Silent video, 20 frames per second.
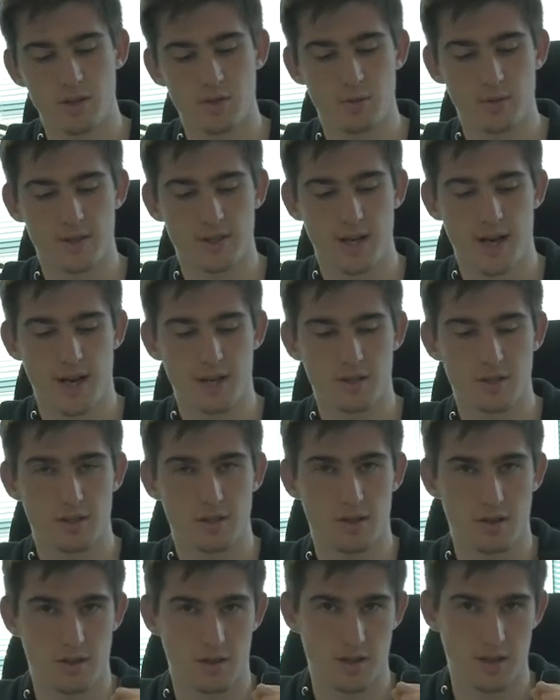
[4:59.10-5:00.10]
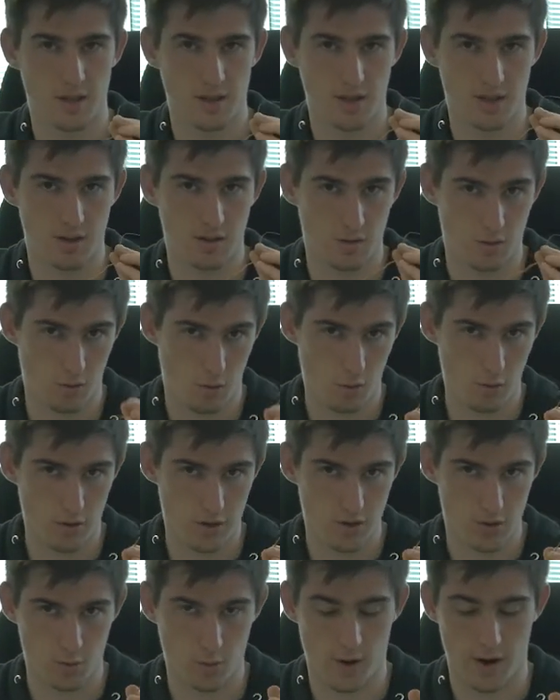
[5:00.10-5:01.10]
to attach the
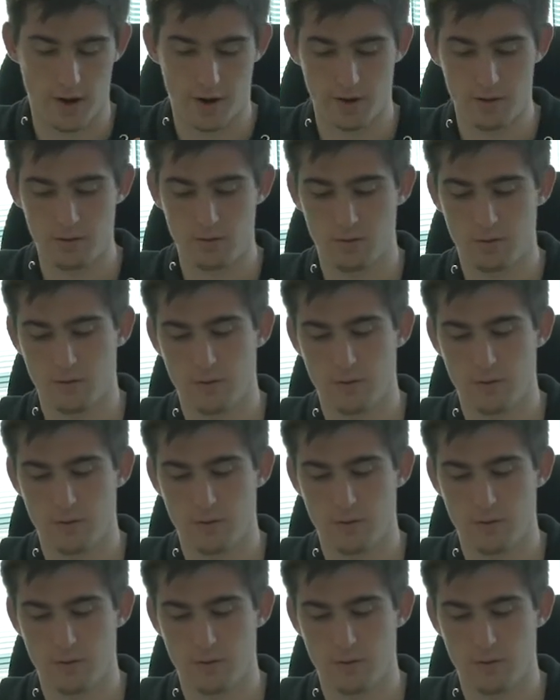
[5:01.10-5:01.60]
orange wire